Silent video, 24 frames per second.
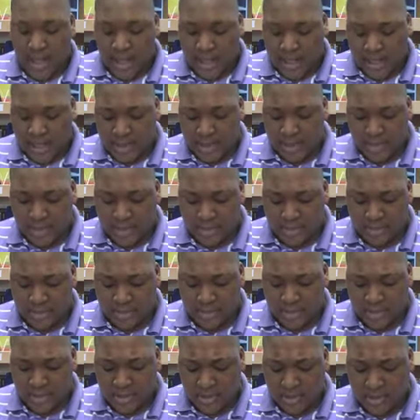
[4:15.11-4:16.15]
I
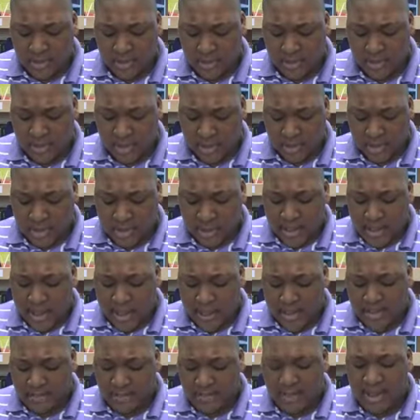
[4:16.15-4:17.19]
chose to look
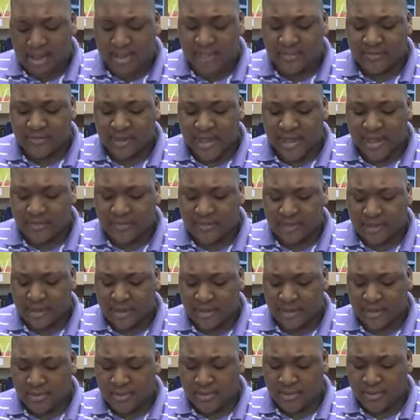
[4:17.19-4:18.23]
at the positive side of his
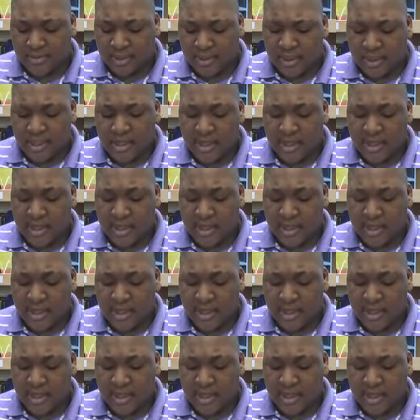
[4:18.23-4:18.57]
loss.